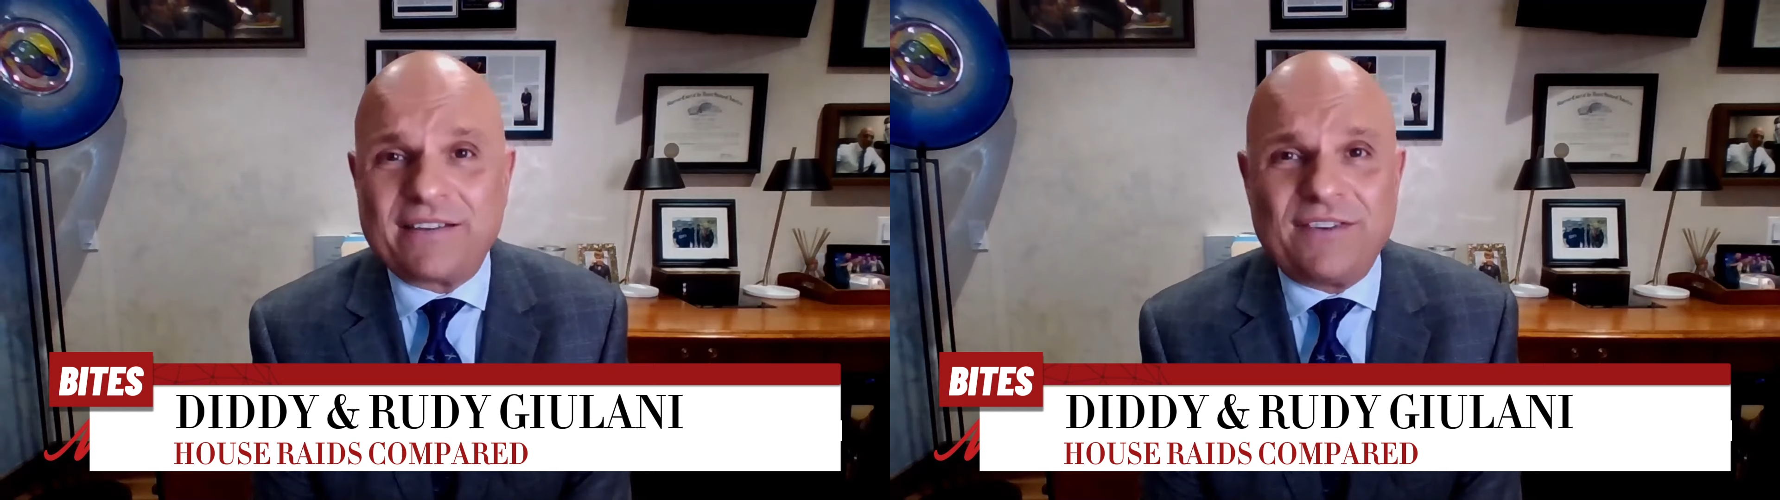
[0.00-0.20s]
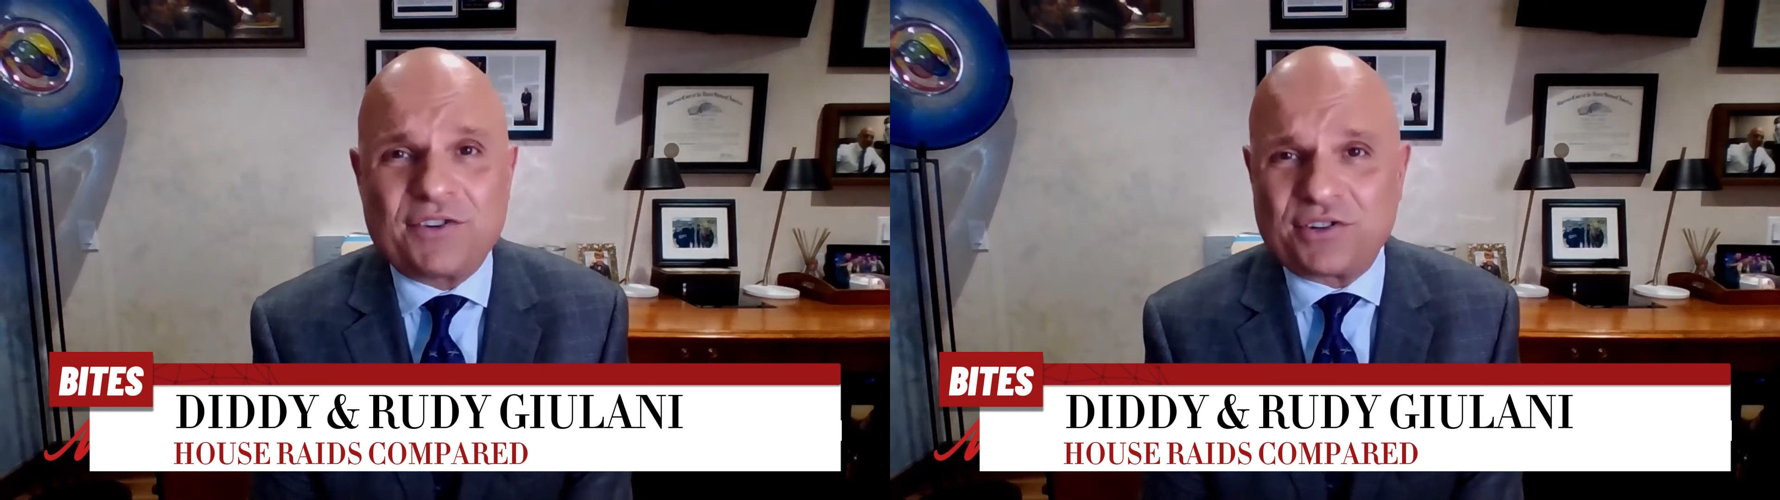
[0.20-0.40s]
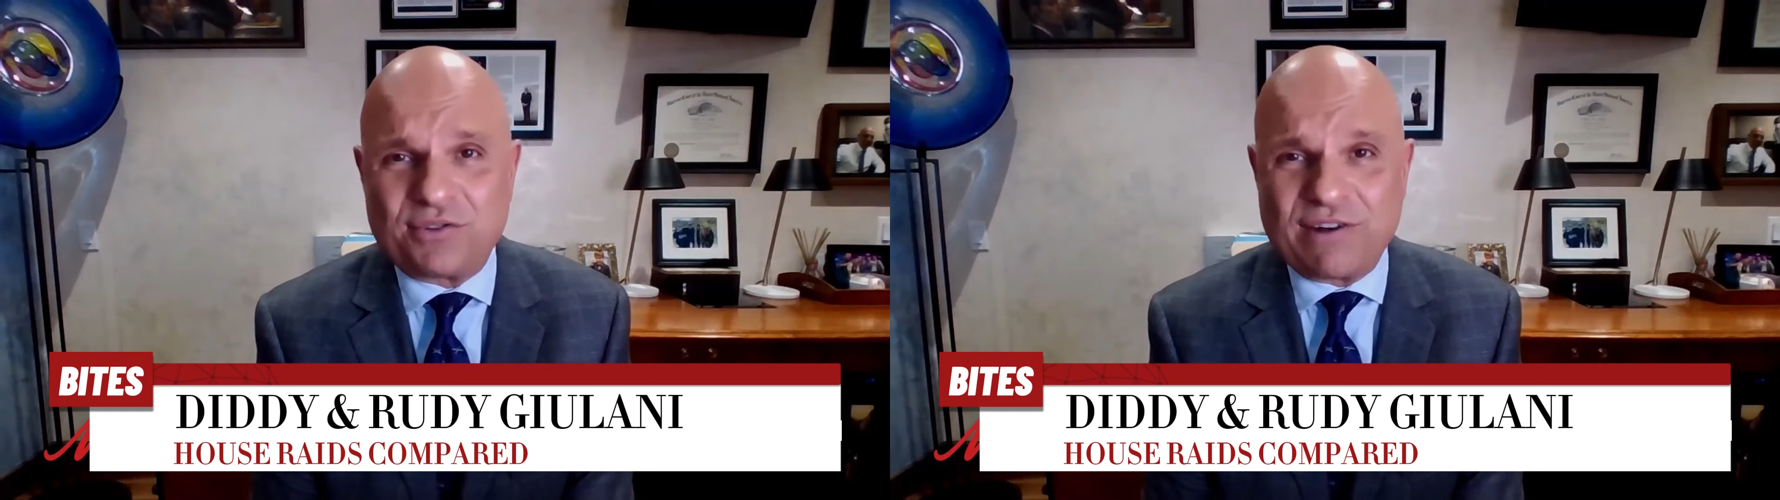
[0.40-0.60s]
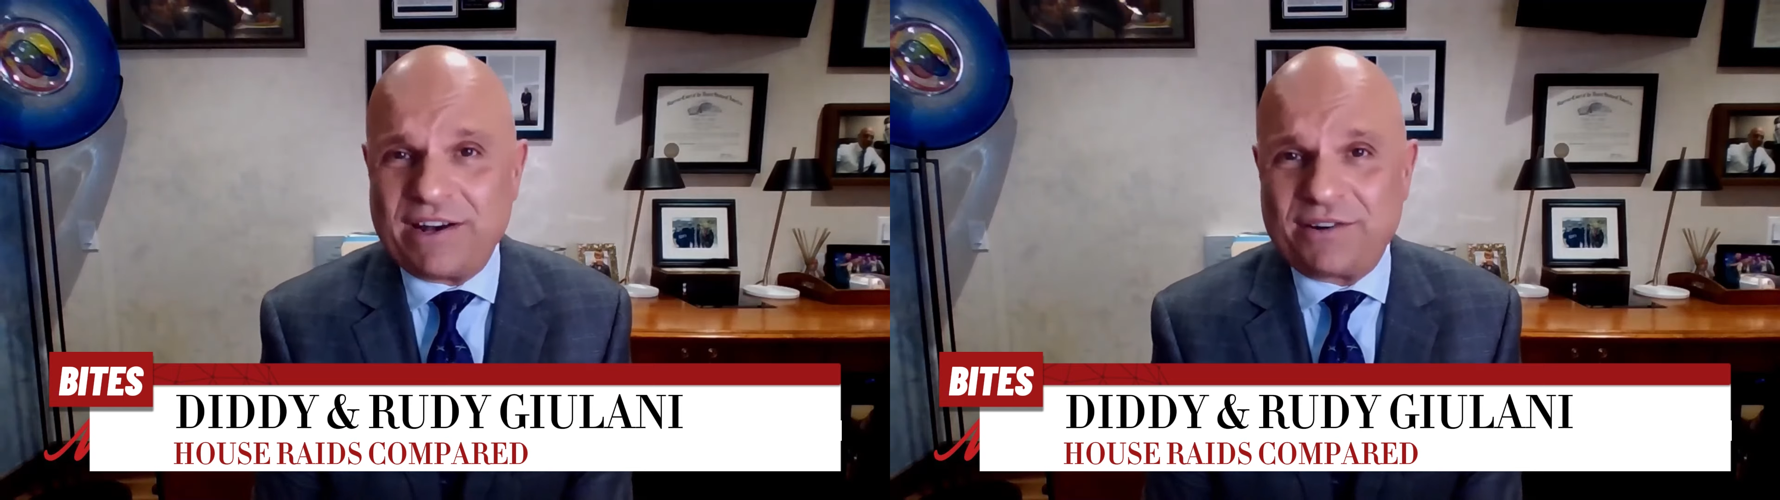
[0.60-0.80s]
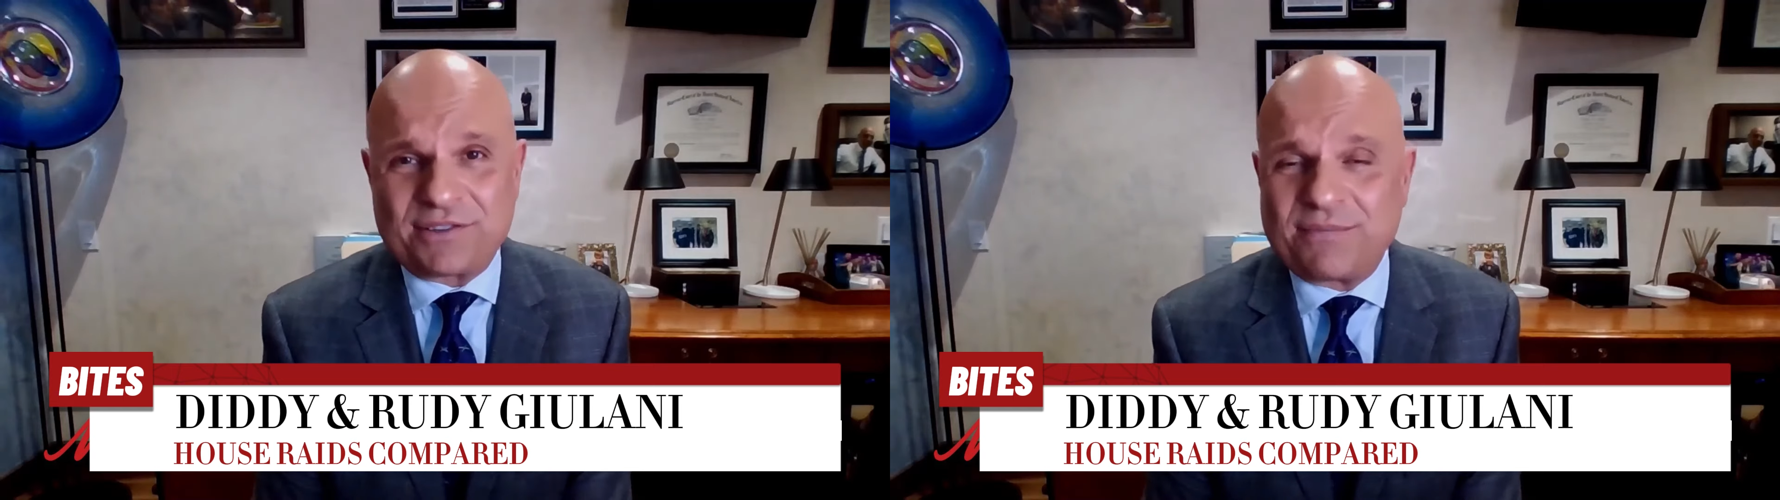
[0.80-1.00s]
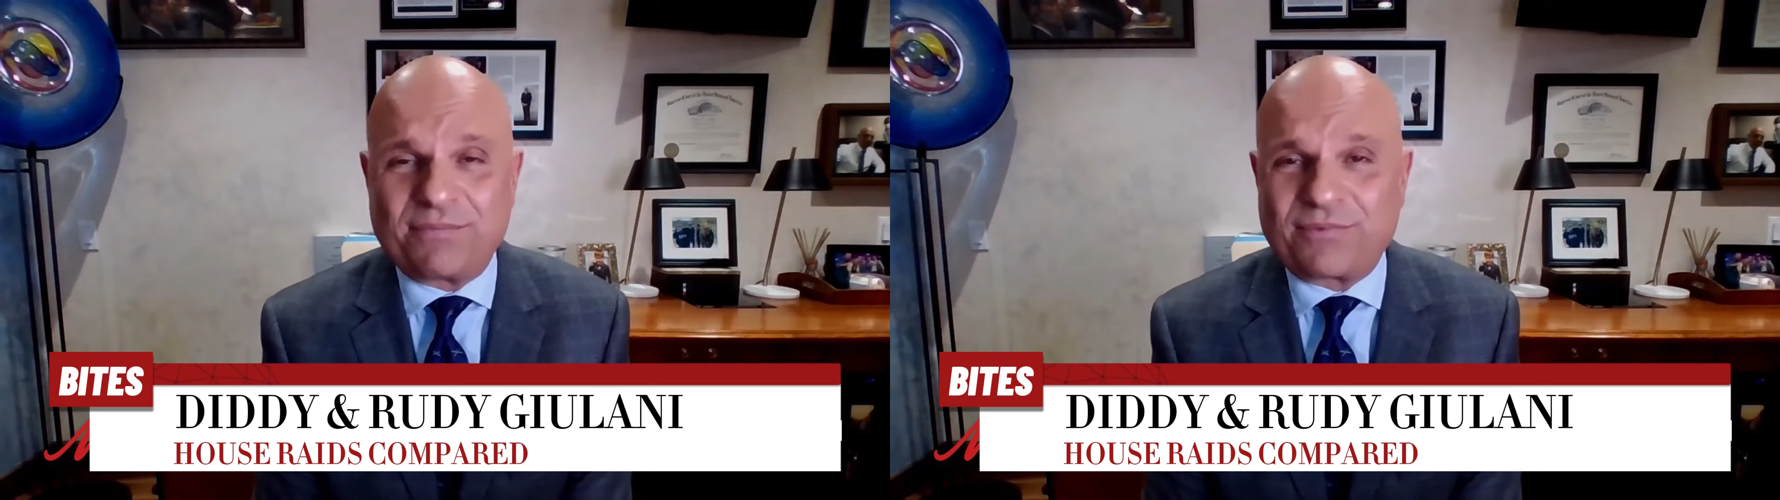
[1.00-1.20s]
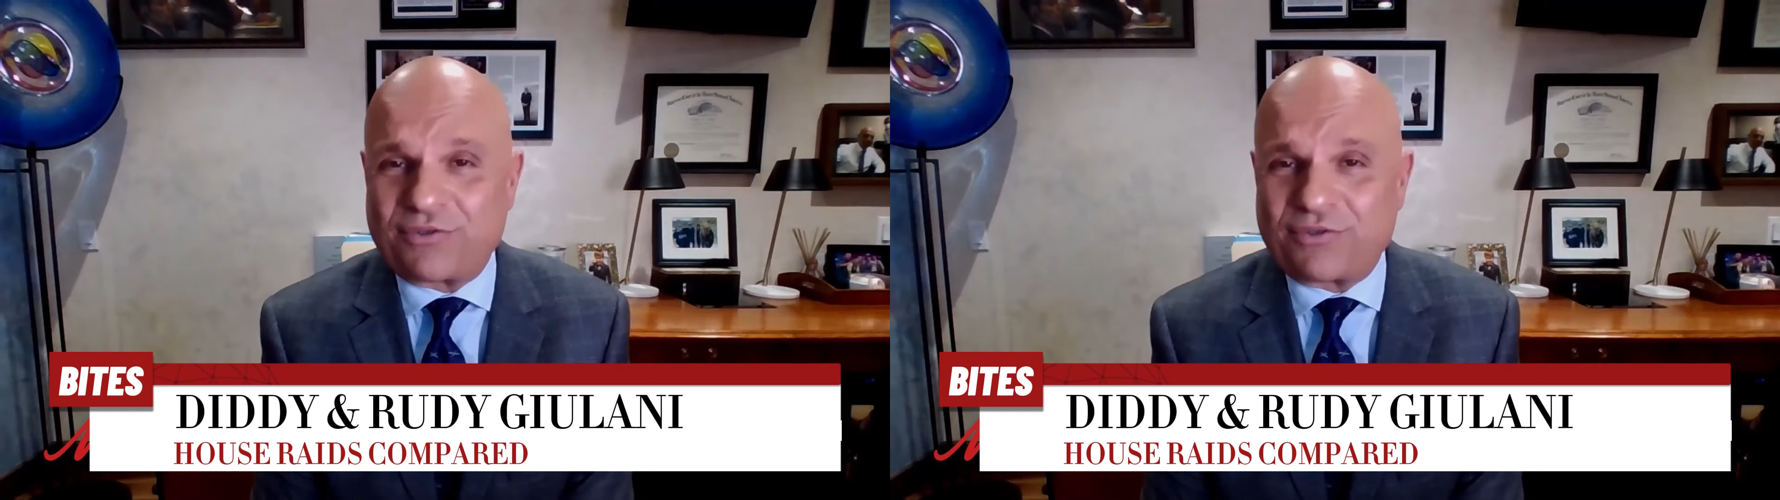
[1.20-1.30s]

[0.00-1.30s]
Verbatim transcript: conviction rate or some